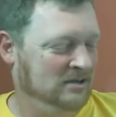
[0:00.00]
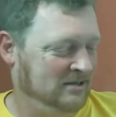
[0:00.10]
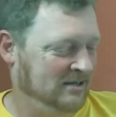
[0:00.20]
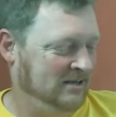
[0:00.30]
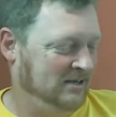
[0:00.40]

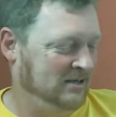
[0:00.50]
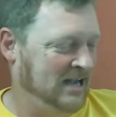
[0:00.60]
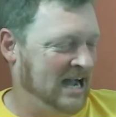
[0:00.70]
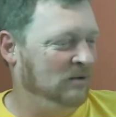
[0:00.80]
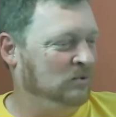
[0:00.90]
Oh,
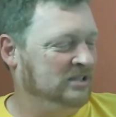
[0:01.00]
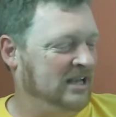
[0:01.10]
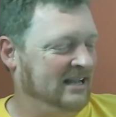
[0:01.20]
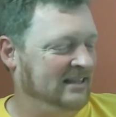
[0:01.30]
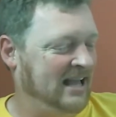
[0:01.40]
I will
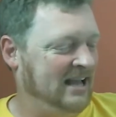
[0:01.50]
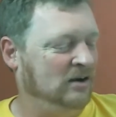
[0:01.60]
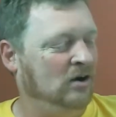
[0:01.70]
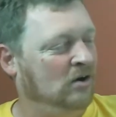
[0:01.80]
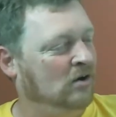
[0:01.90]
take that
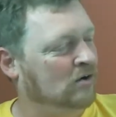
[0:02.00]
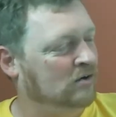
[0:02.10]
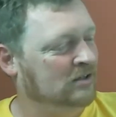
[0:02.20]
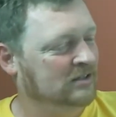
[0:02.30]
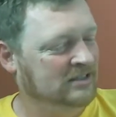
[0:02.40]

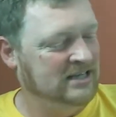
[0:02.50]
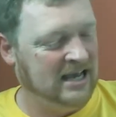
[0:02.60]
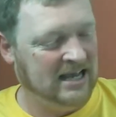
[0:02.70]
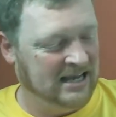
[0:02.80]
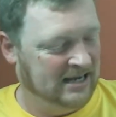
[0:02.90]
all
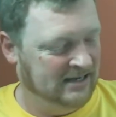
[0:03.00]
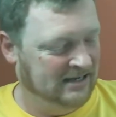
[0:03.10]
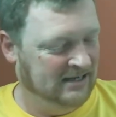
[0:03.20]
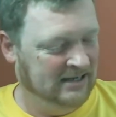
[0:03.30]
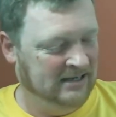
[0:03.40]
day.
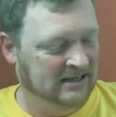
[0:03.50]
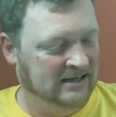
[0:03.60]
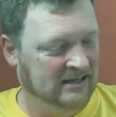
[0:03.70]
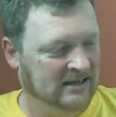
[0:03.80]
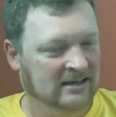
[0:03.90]

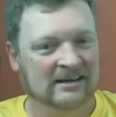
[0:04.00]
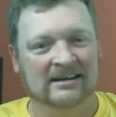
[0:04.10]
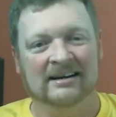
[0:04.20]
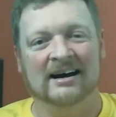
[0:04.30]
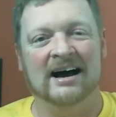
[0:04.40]

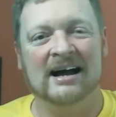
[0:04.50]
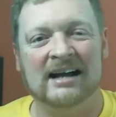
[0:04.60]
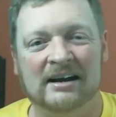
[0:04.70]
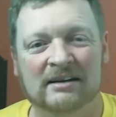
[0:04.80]
I got a